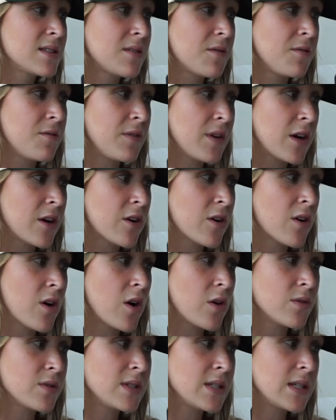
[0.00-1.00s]

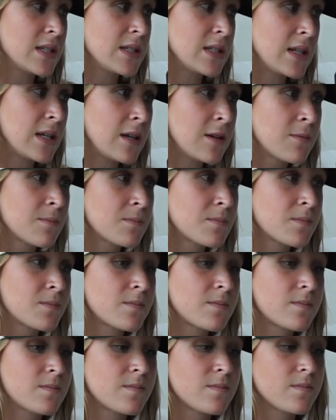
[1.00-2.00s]
severe OCD.
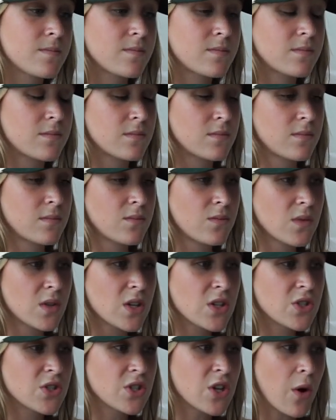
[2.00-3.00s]

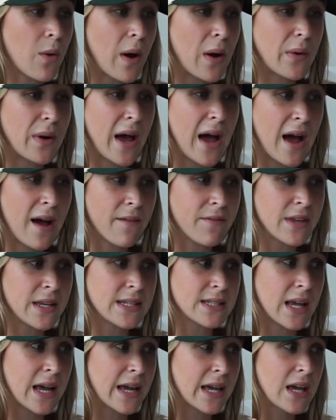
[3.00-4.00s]
So I would have
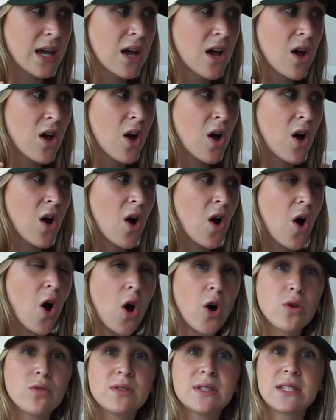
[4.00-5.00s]
these like
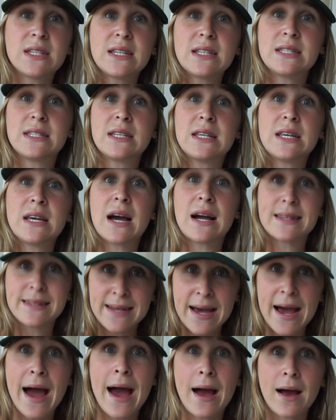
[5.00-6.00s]
OCD
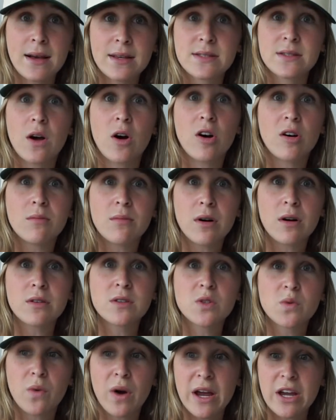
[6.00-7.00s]
attacks
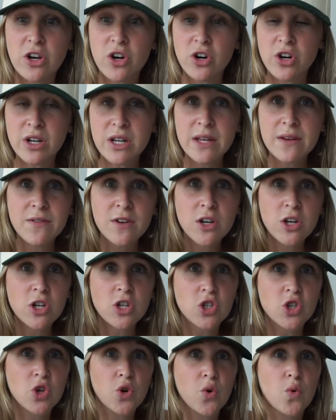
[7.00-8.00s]
almost where I couldn't even
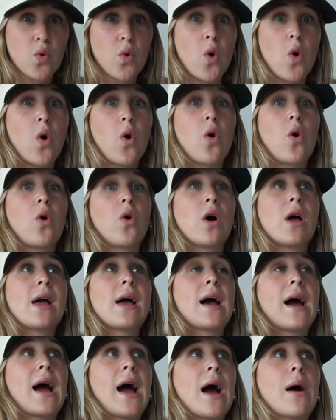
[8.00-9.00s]
control
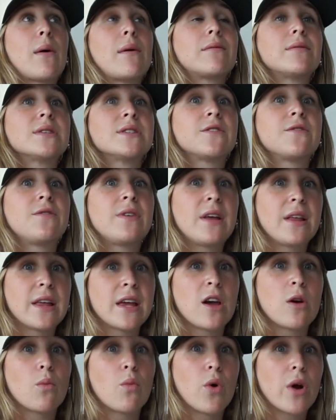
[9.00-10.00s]
how I was
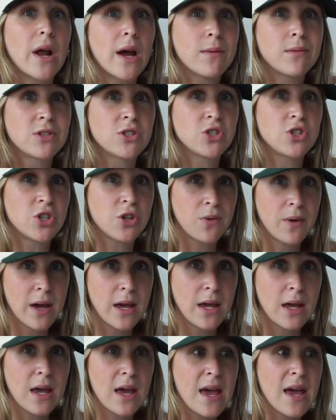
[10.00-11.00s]
feeling and what I was
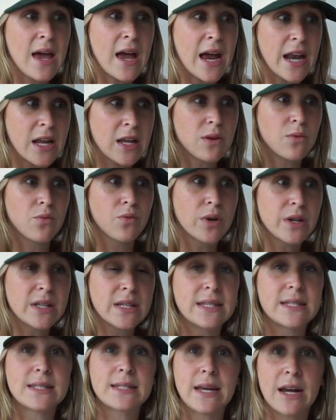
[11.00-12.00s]
doing. And it
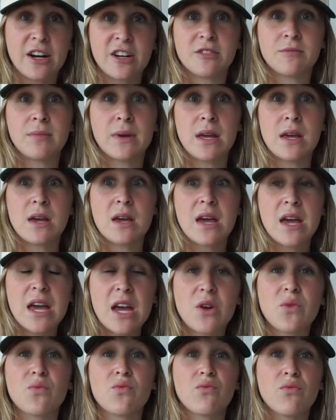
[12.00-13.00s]
really scared me.
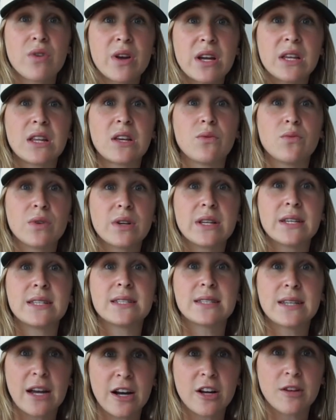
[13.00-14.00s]
It really,
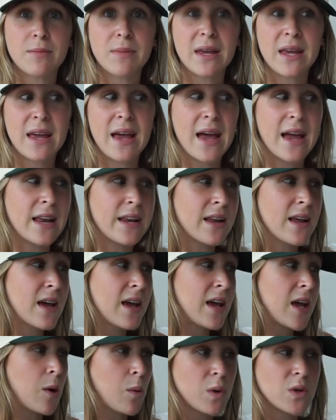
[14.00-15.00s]
really scared me. And
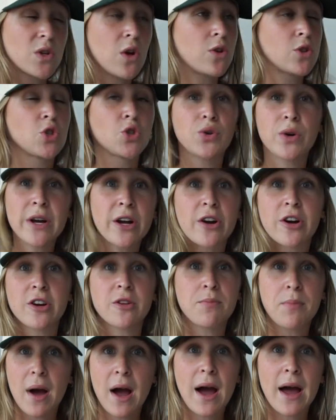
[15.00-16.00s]
it was all
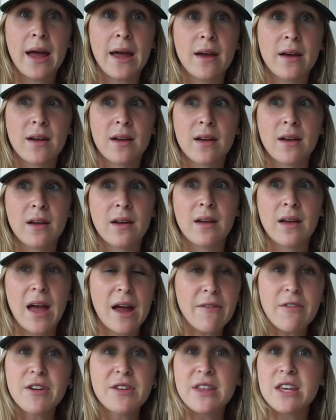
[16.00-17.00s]
triggered by
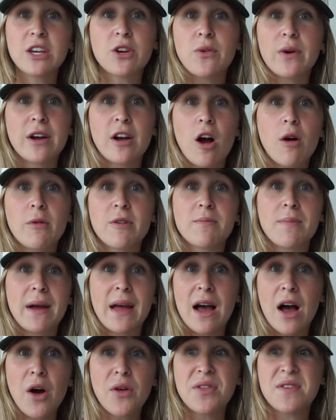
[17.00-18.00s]
everything going on with
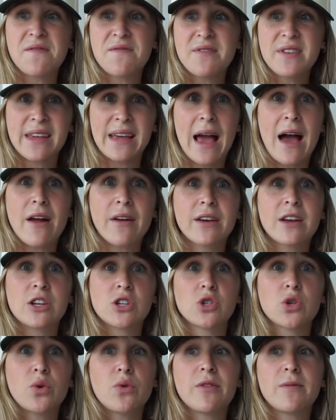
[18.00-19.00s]
my health and feeling out of
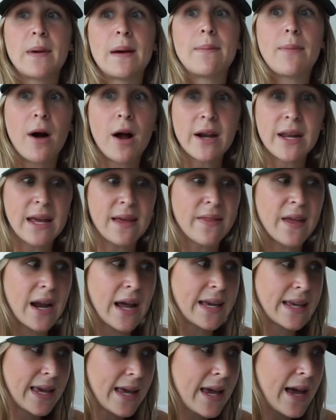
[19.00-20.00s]
control with my body, and
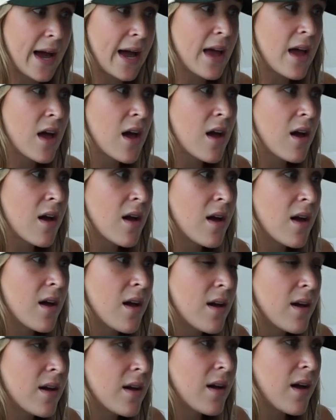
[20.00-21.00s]
that I
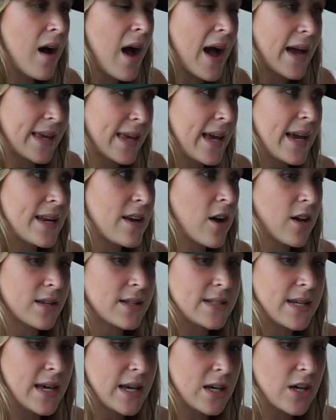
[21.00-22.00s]

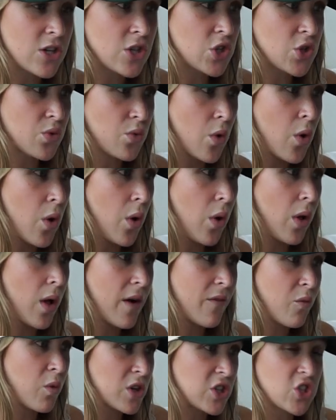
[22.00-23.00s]
cannot take control
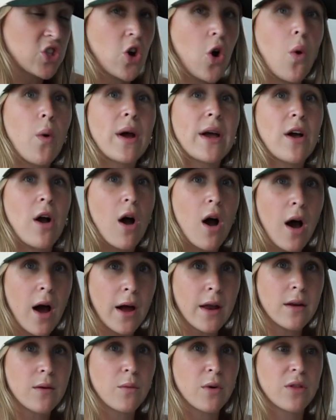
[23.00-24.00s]
of what's going
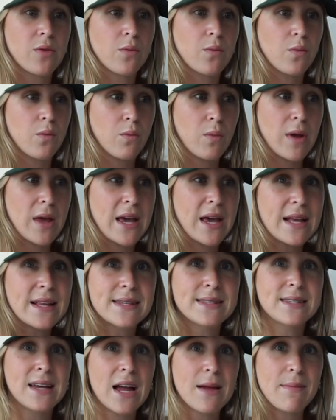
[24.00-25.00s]
on with
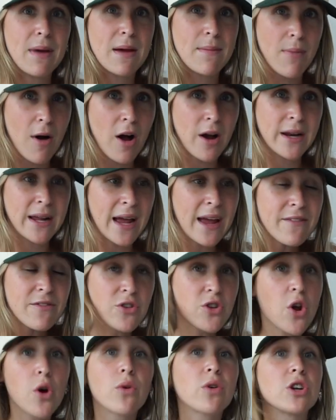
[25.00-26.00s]
inside my body. I
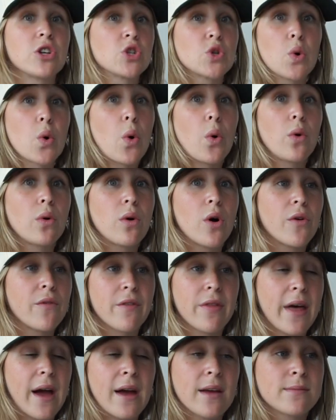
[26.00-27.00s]
have no control
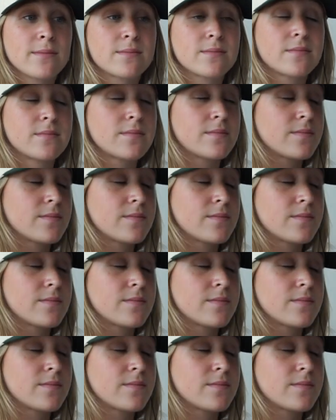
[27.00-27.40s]
over that.